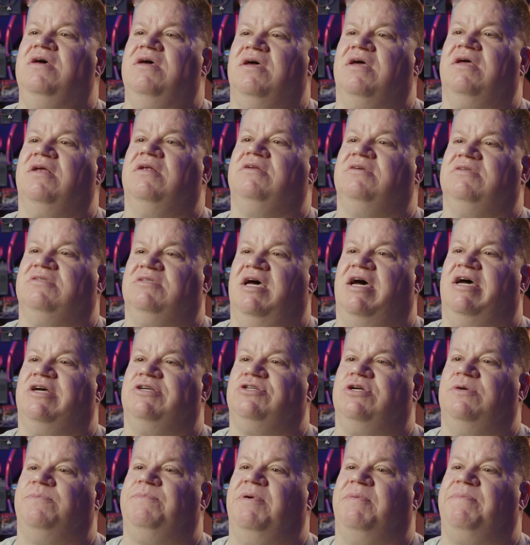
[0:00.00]
and
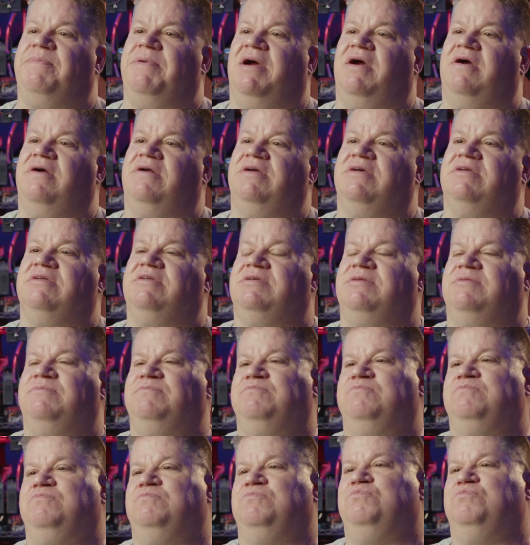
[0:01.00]
disaster preparedness.